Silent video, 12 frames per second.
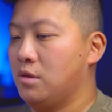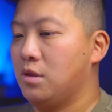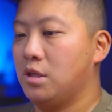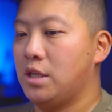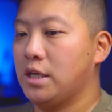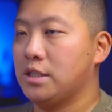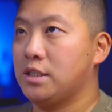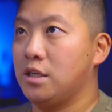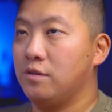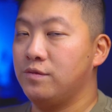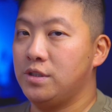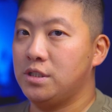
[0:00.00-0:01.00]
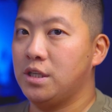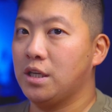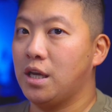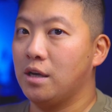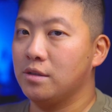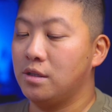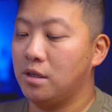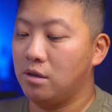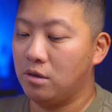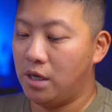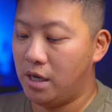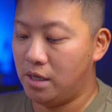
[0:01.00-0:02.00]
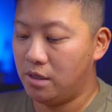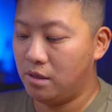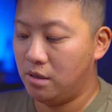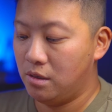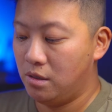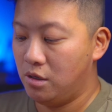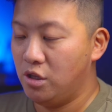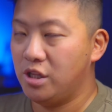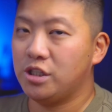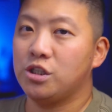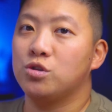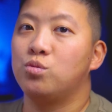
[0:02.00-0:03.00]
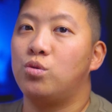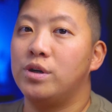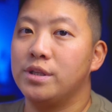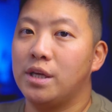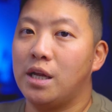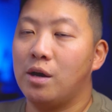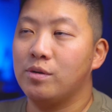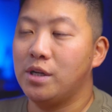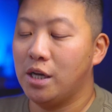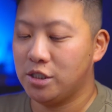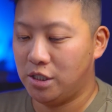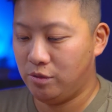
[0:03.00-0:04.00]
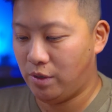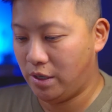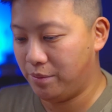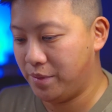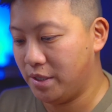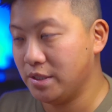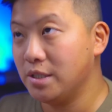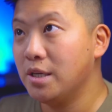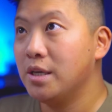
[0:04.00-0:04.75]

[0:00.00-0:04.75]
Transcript: The next selfie stick out there, and this is one that I would actually recommend.